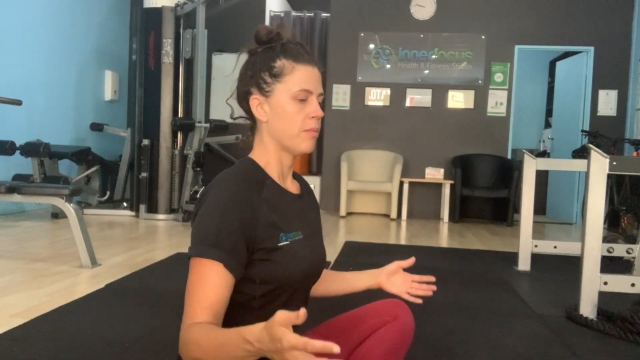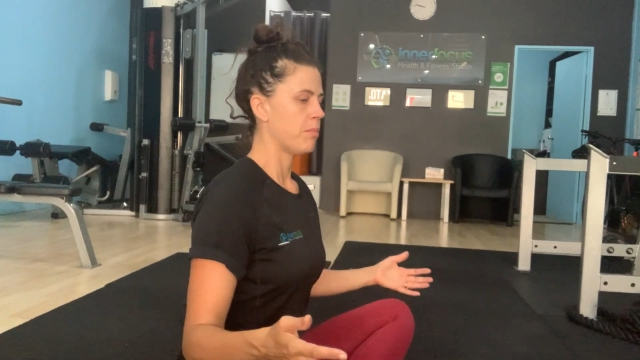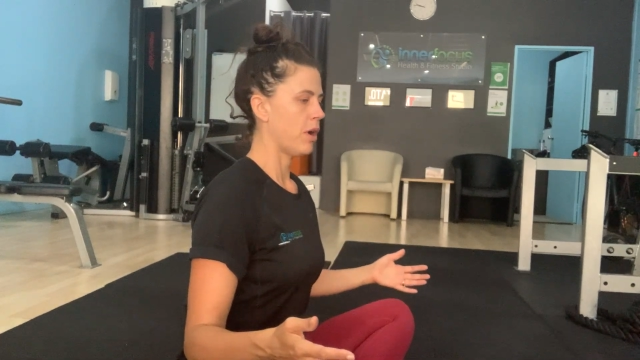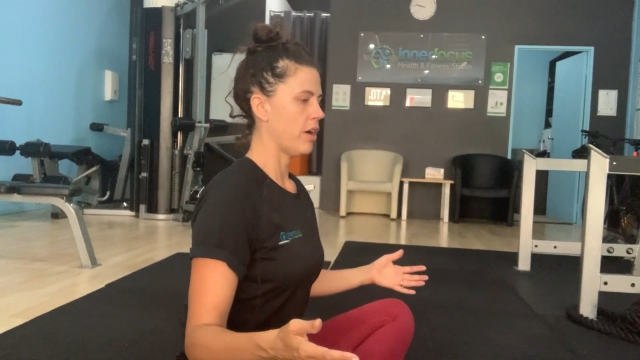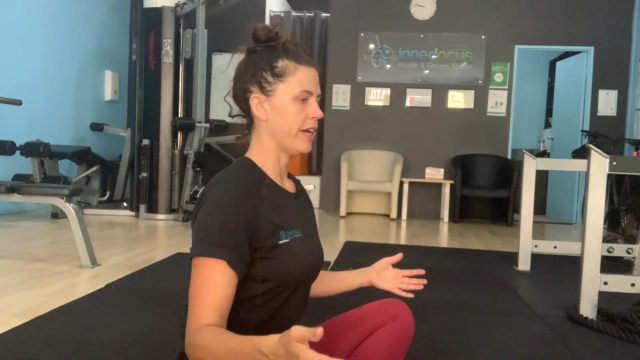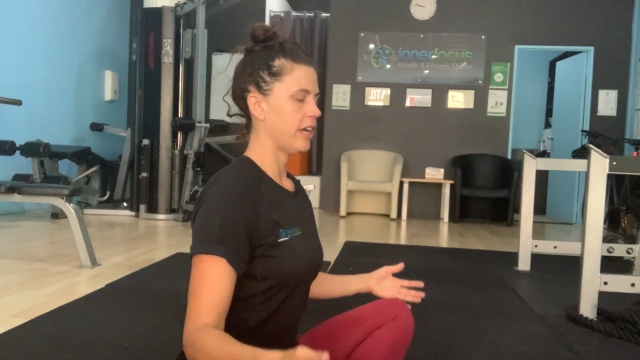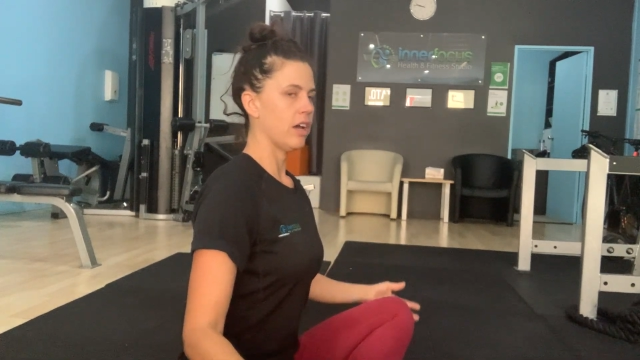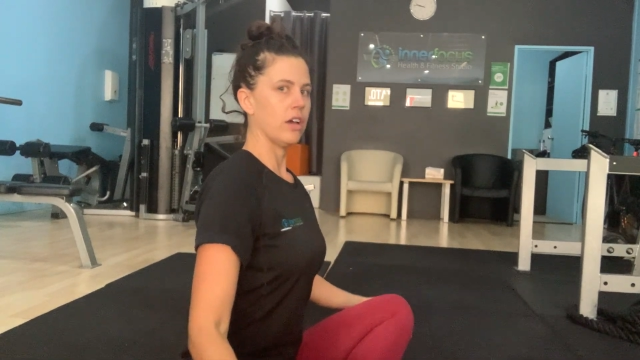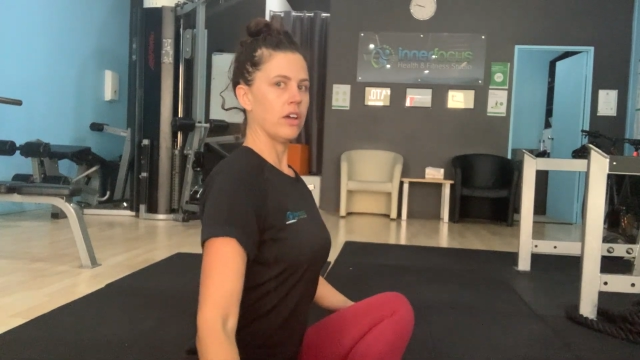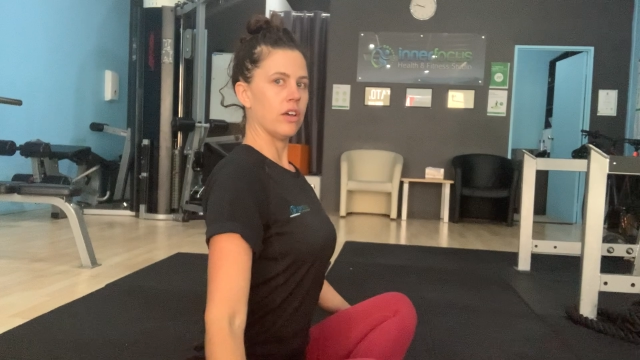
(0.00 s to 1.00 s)
by
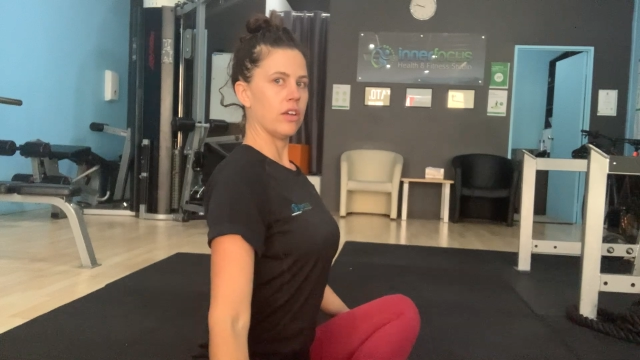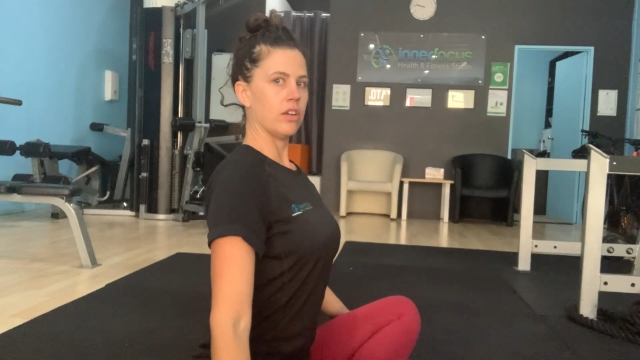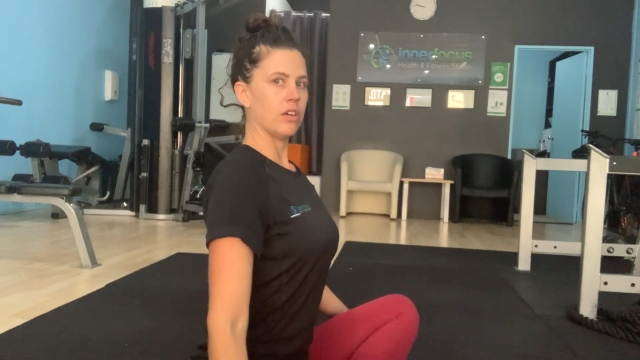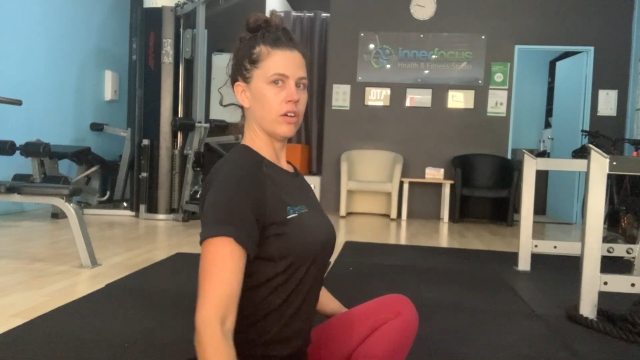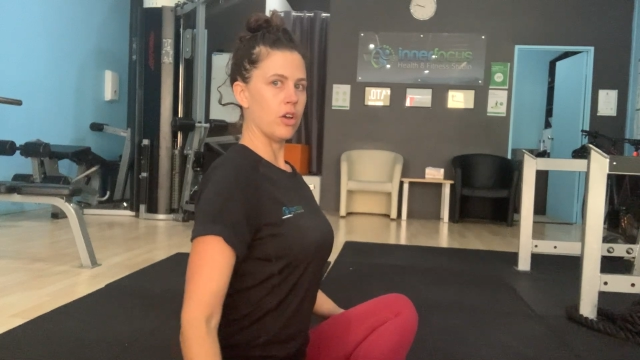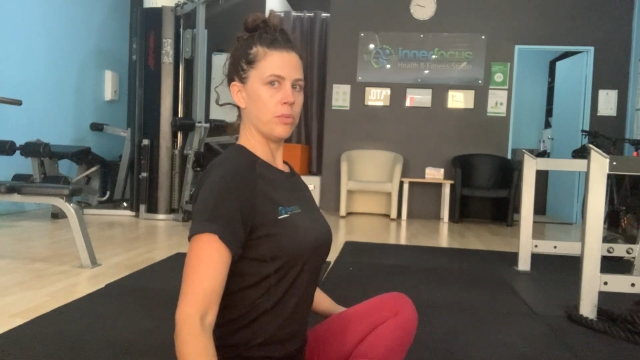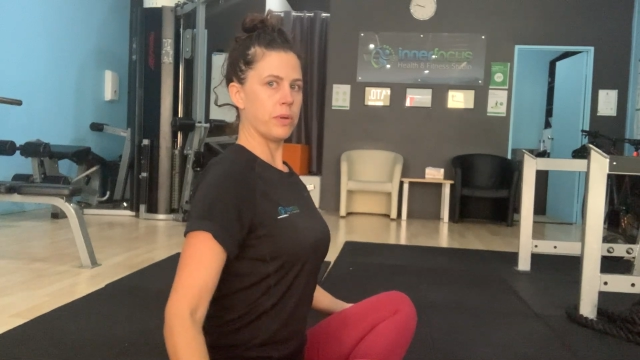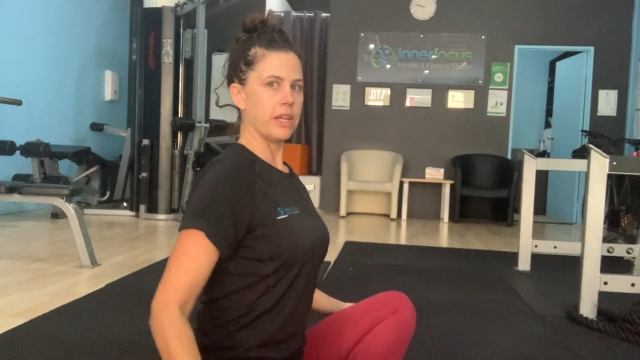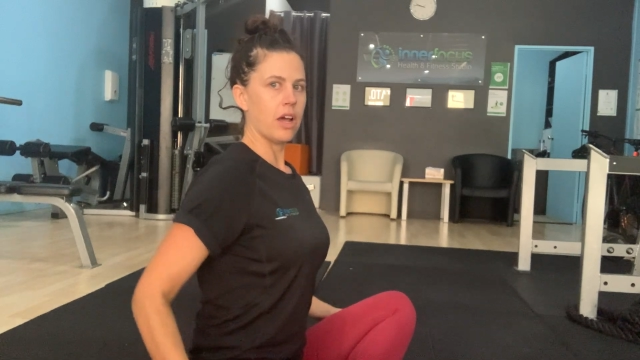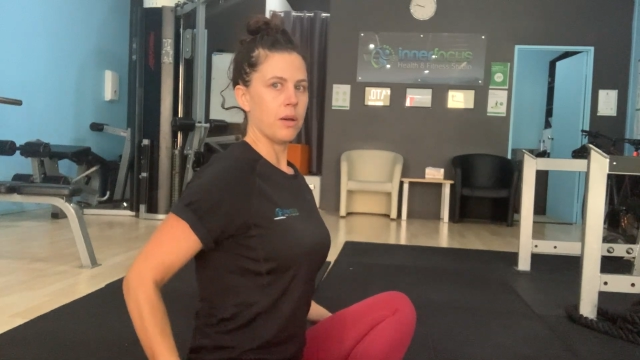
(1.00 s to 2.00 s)

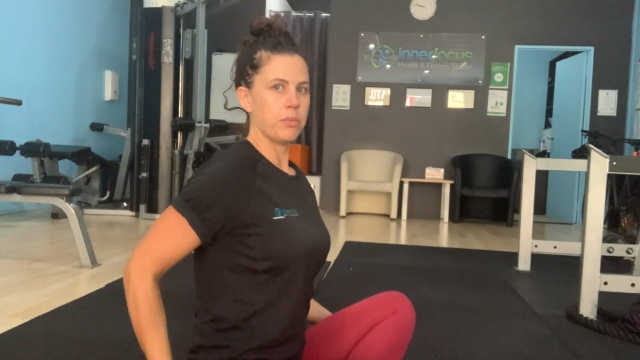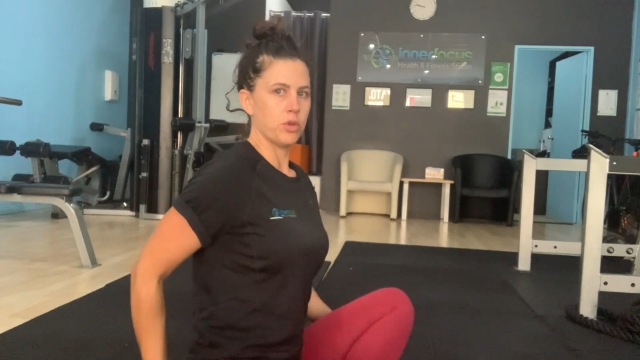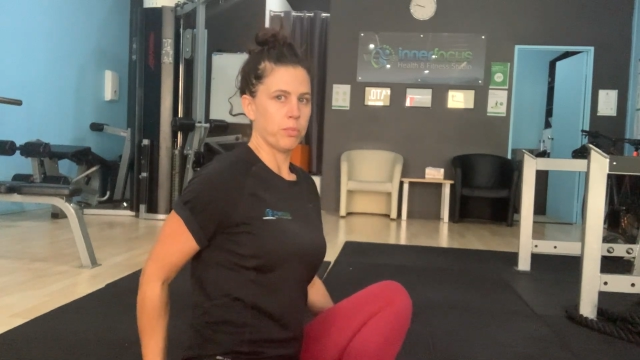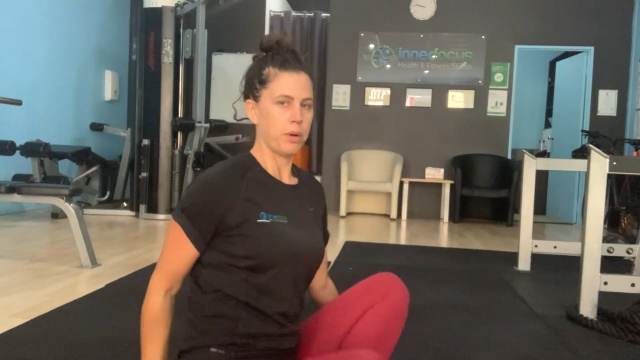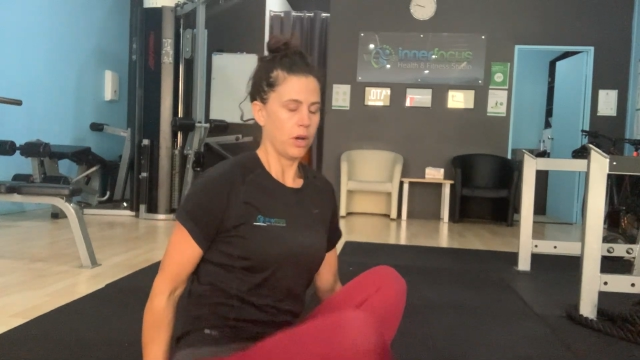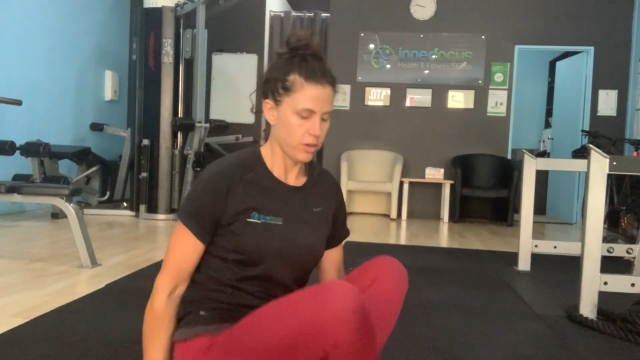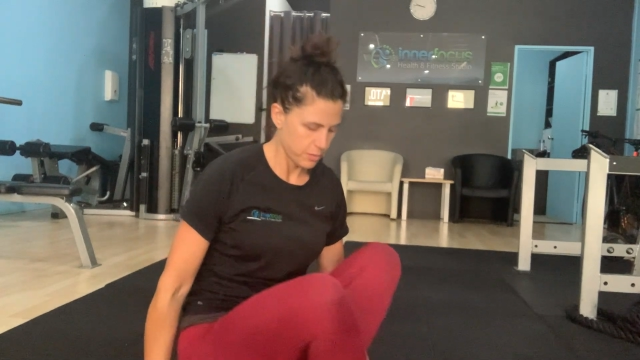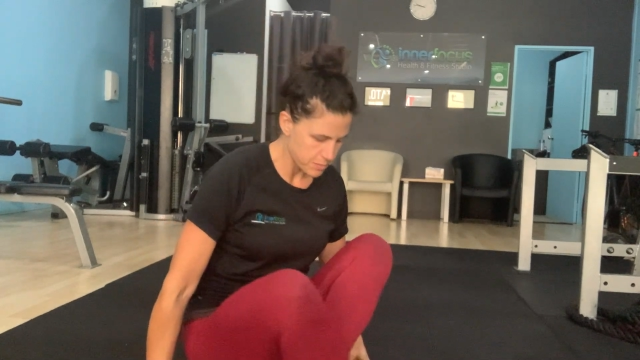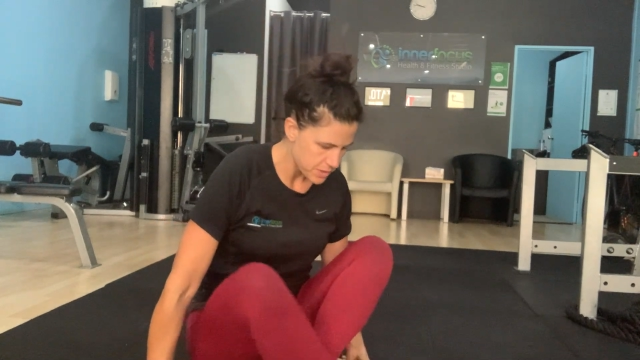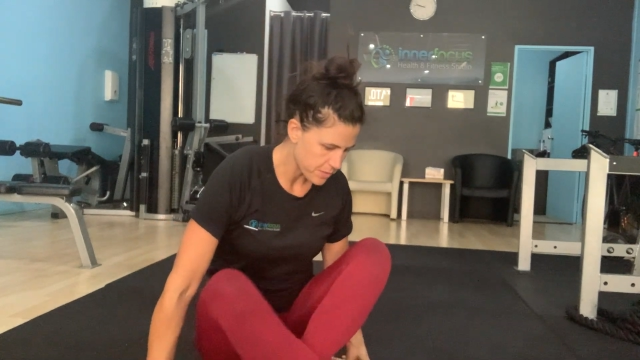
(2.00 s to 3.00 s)
opening up your
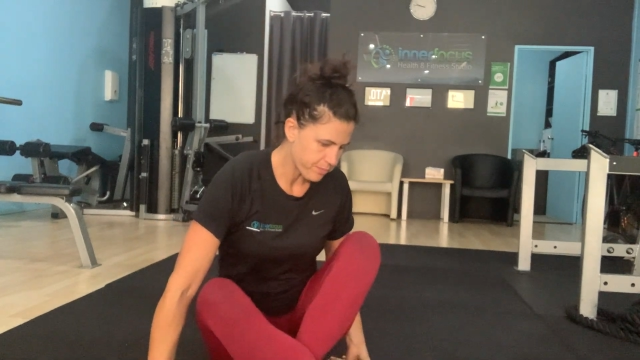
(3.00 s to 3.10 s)
palms.